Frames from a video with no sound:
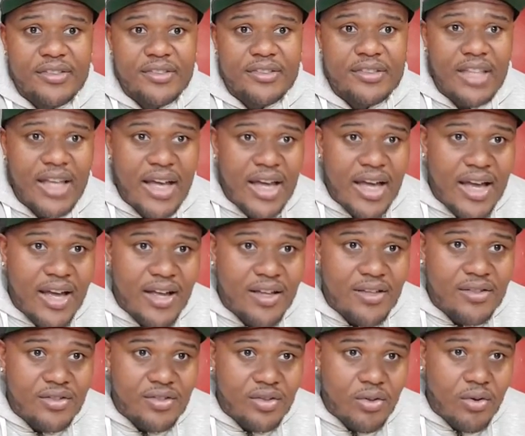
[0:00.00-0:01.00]

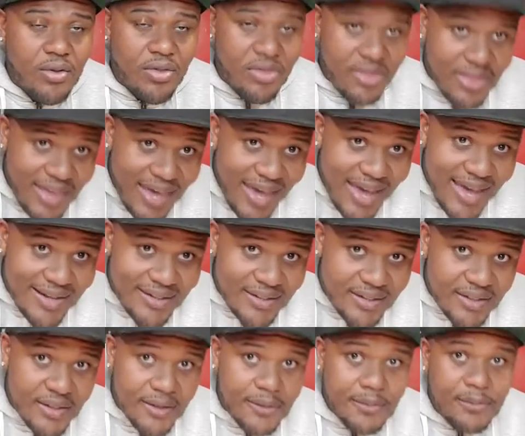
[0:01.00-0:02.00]
died so
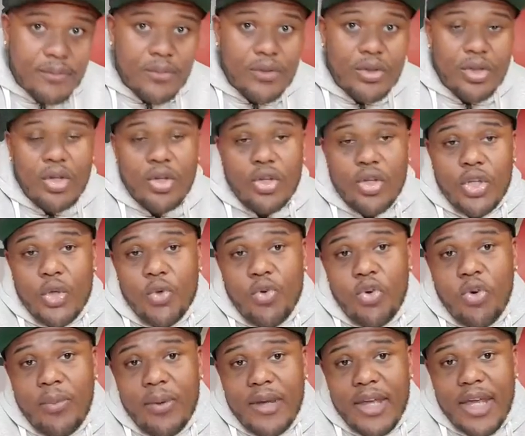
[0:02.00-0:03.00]
that you
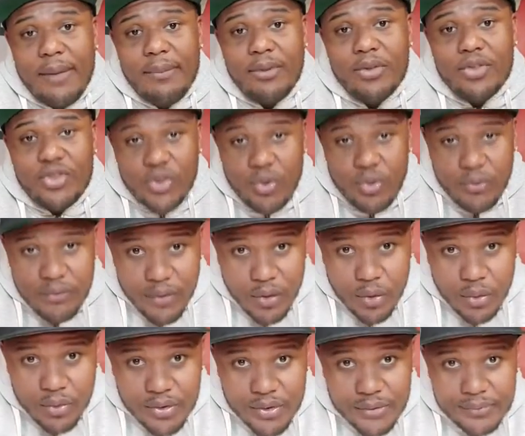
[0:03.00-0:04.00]
will be able to
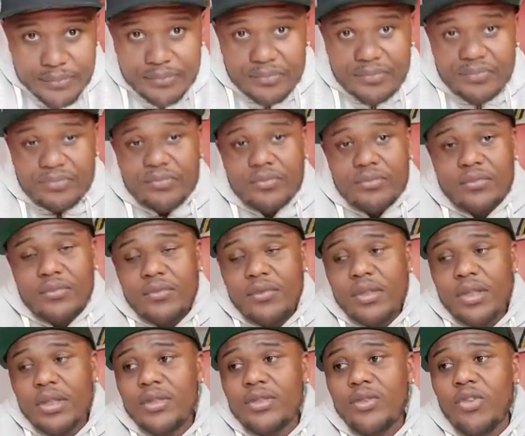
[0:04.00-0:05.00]
vote.
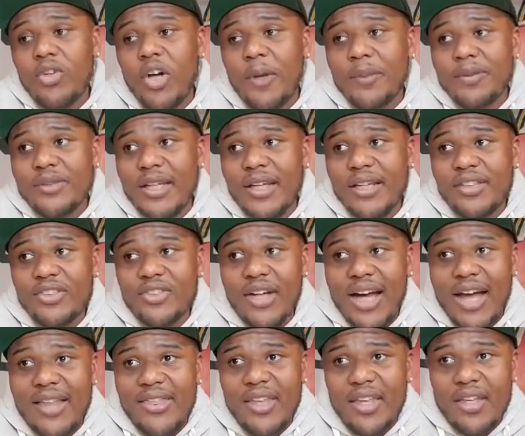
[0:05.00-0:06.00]
You know what I'm saying? So
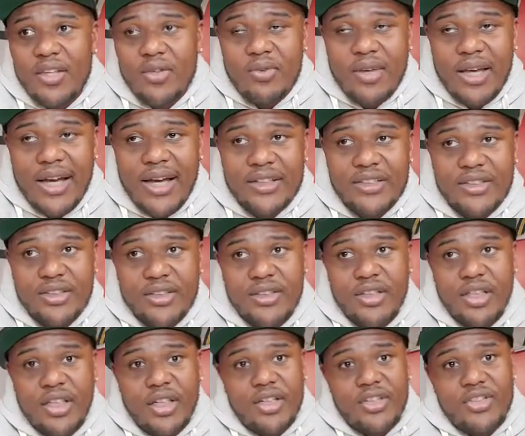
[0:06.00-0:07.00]
I think you guys
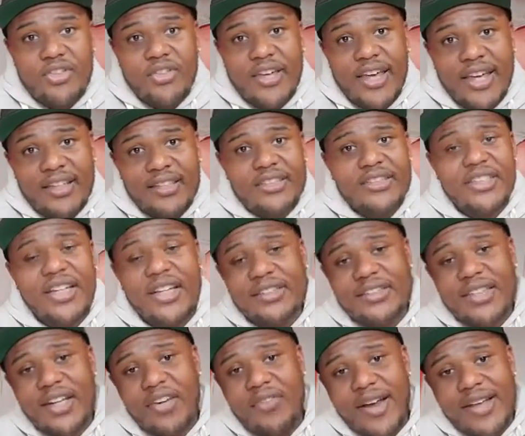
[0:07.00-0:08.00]
should
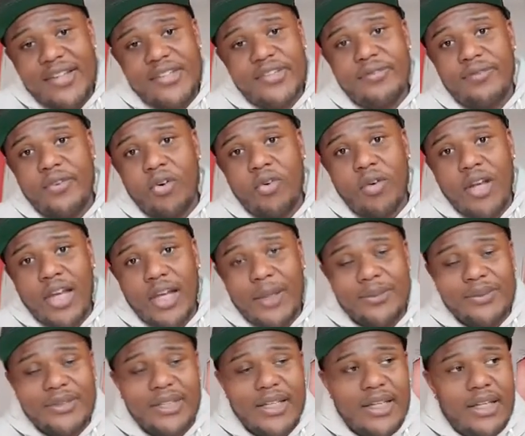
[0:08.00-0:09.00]
exercise that right to vote. Like
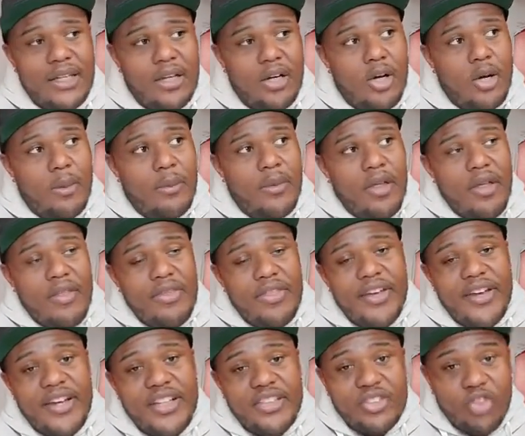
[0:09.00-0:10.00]
I'm saying,
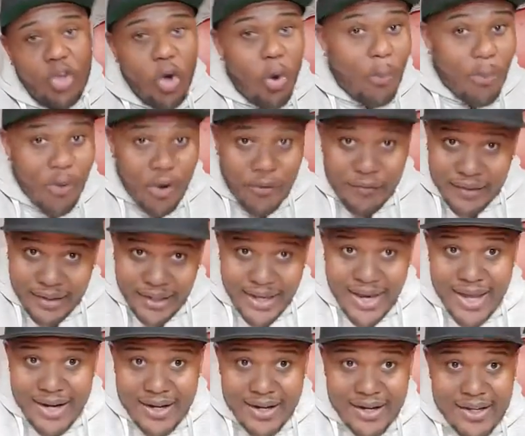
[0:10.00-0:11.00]
there is no perfect
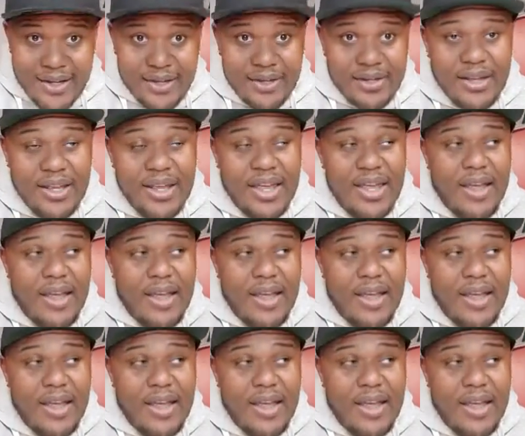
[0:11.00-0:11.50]
candidate,